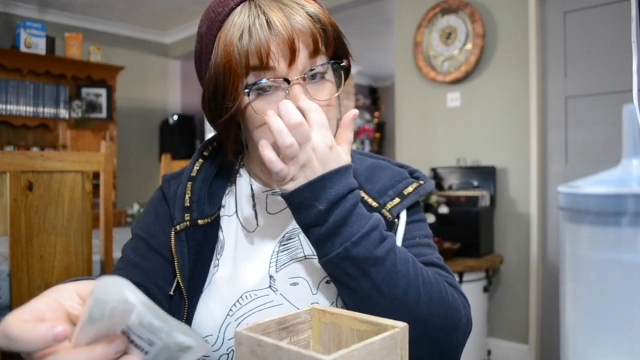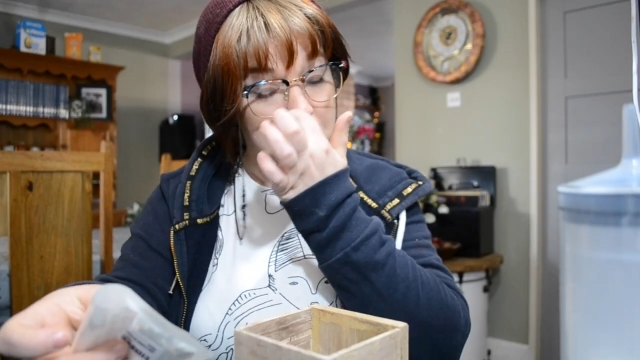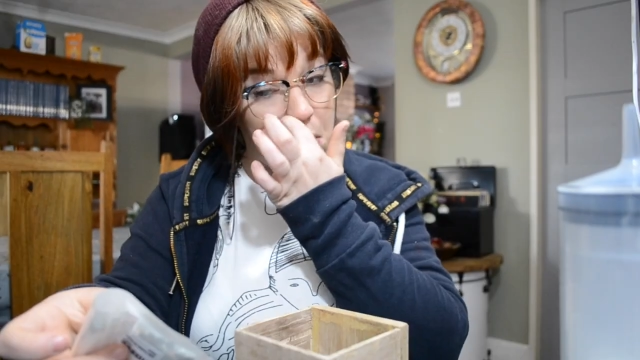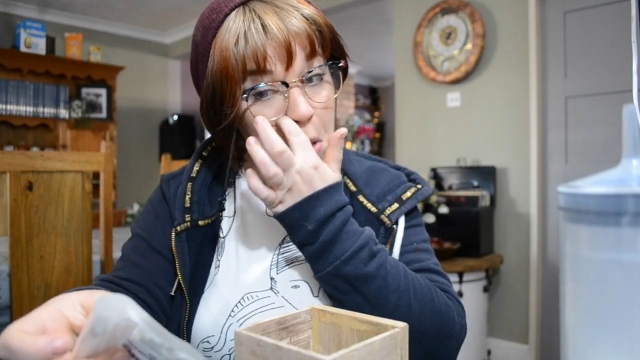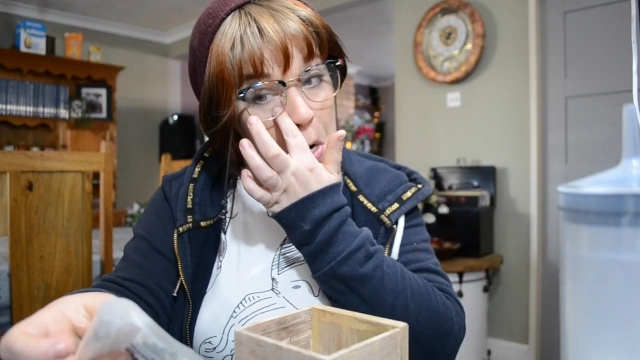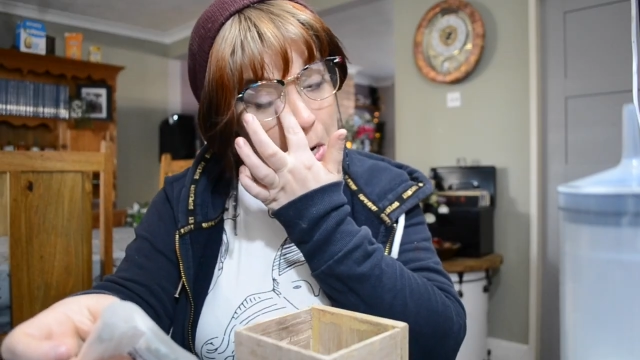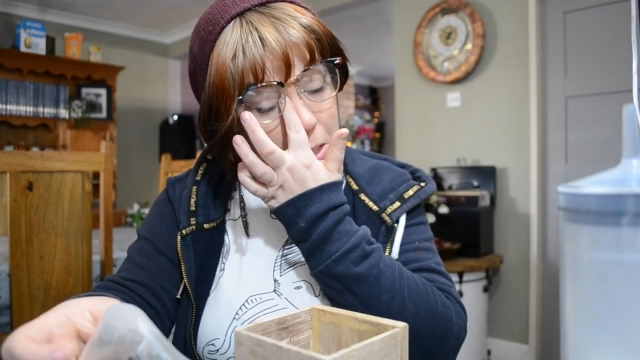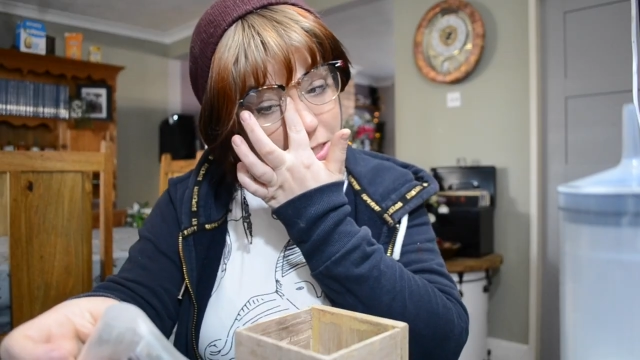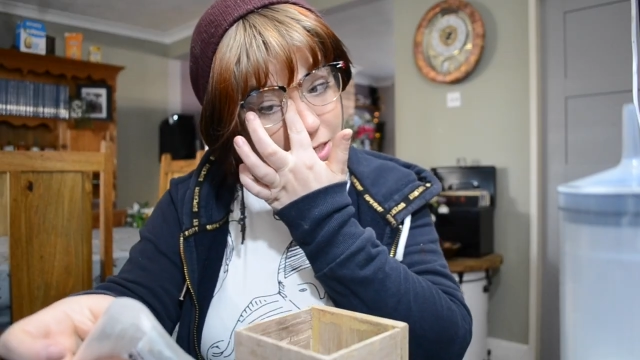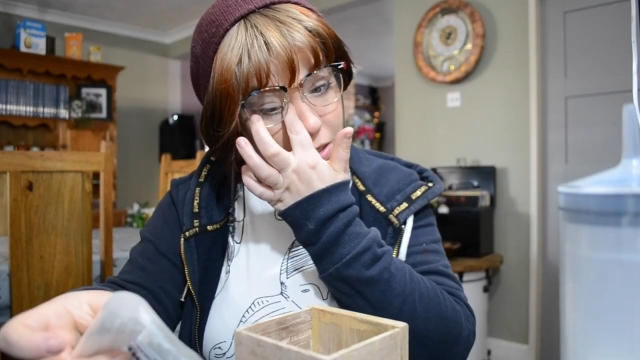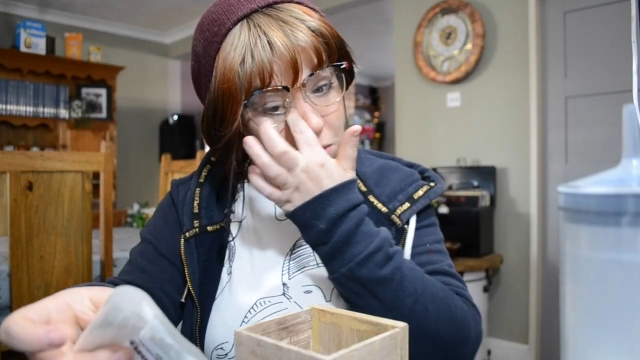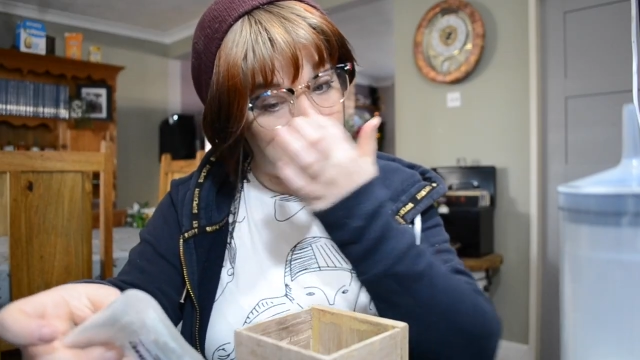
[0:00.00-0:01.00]
So I've got loads of
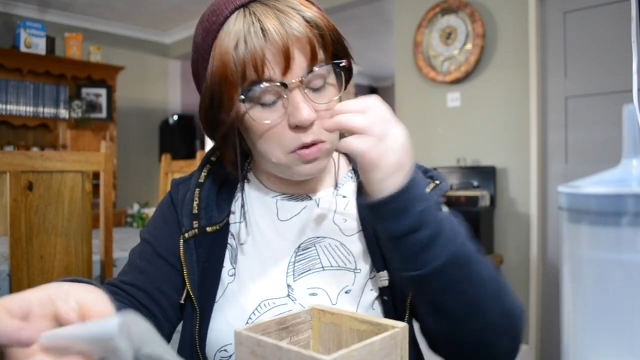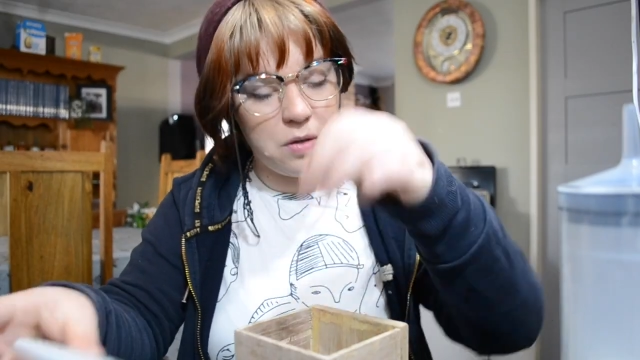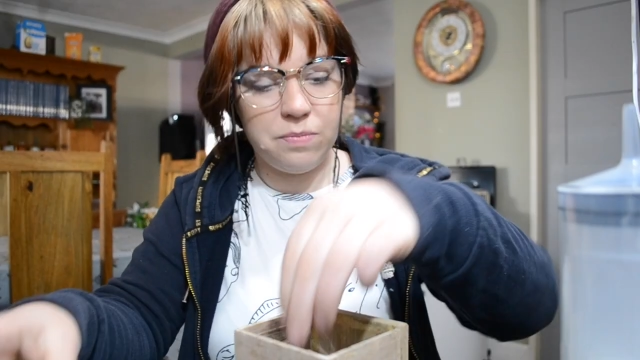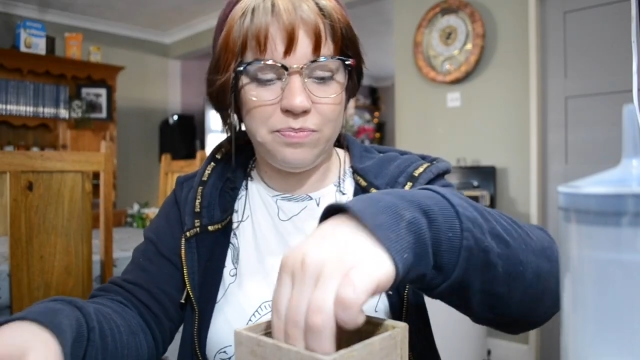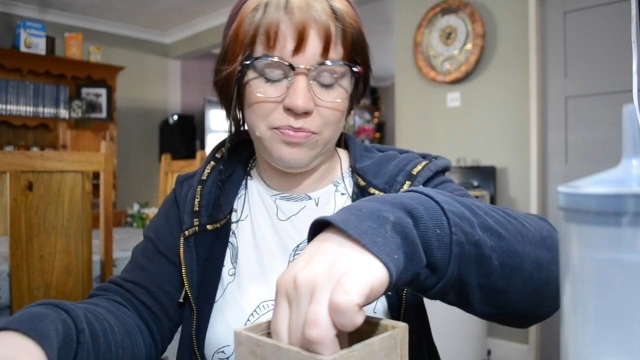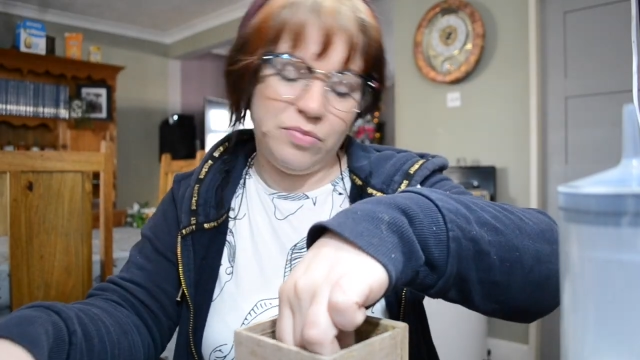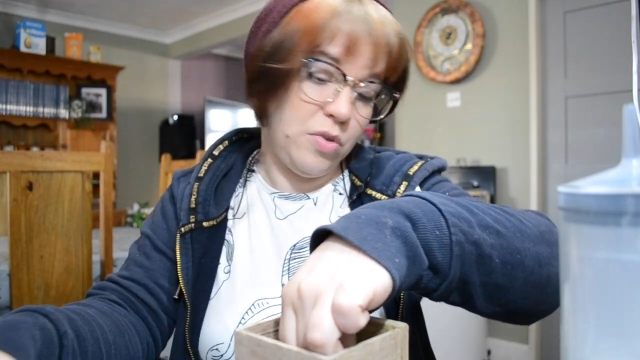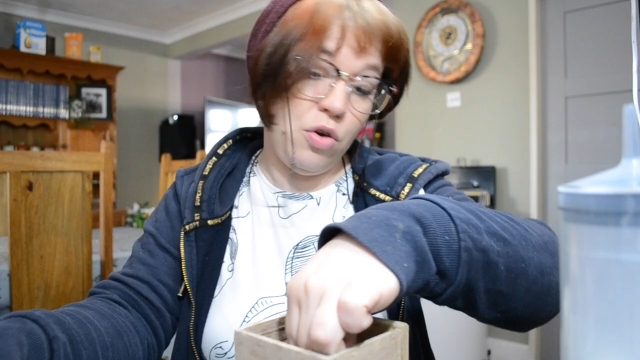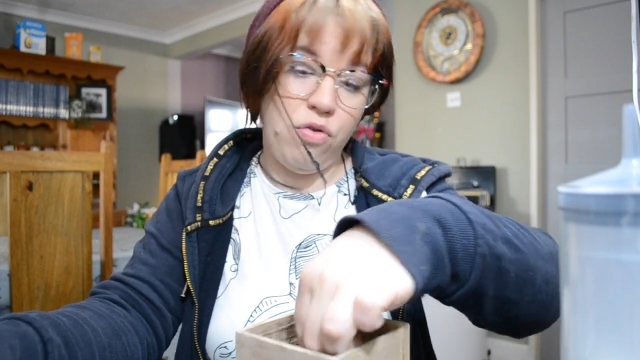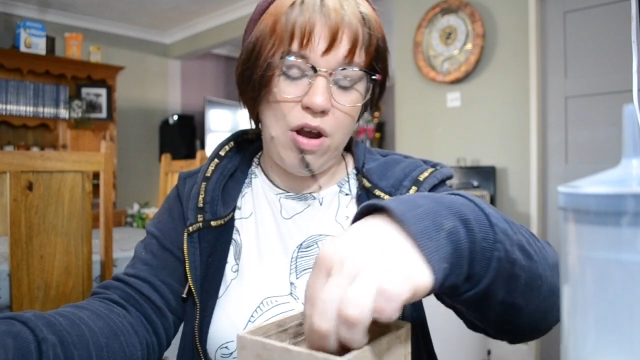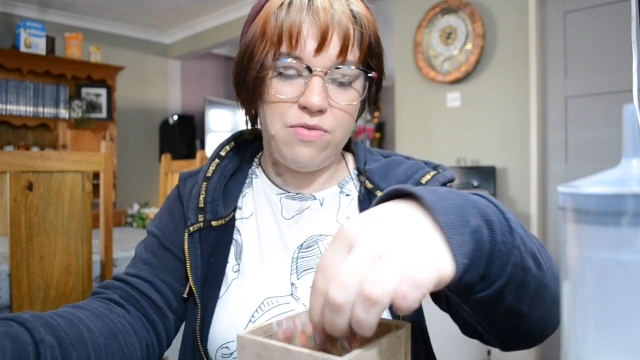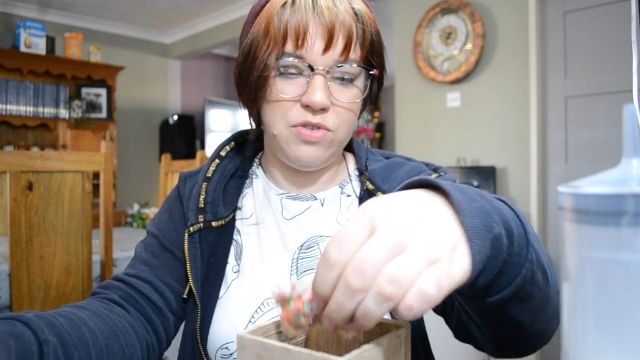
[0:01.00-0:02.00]
little
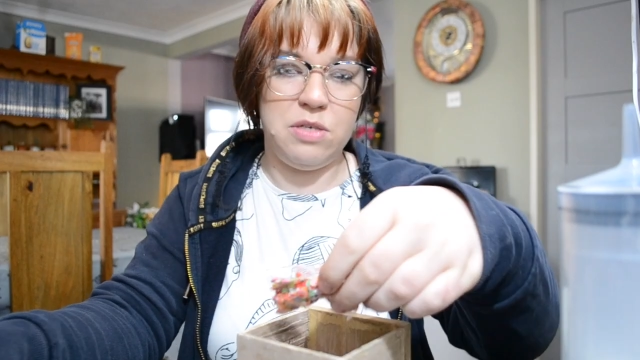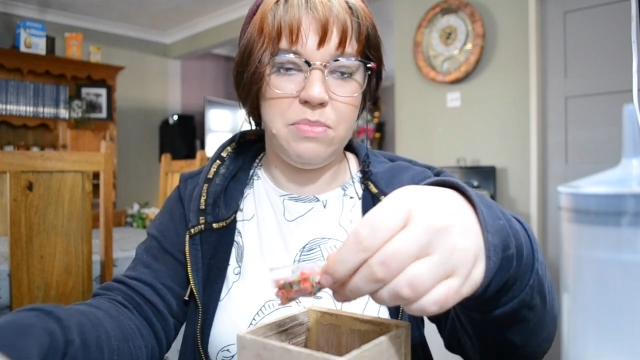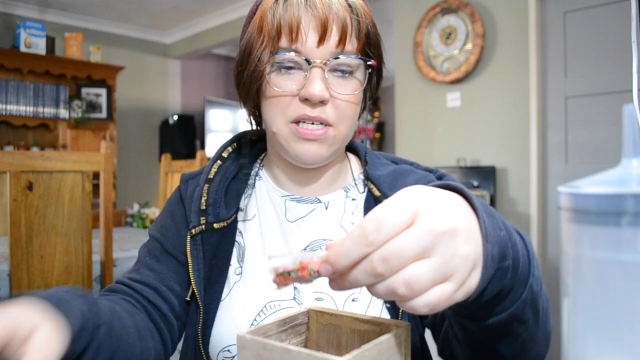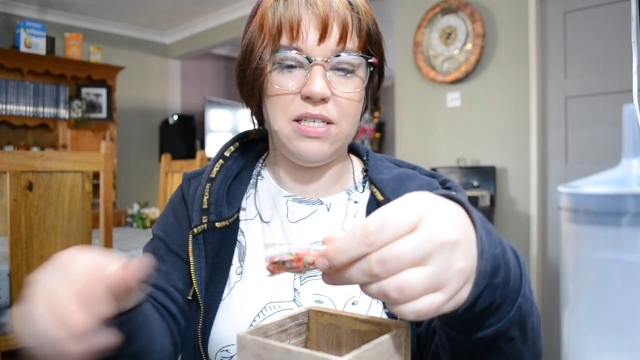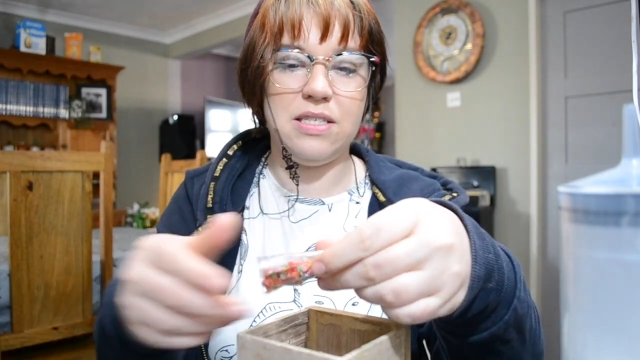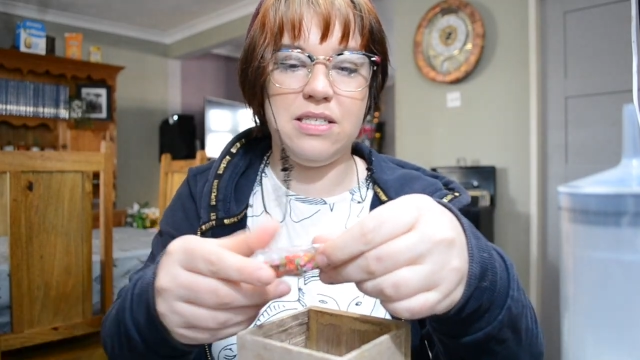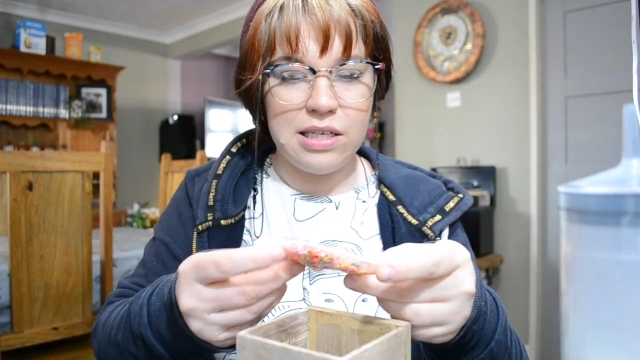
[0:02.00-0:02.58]
crafty bits.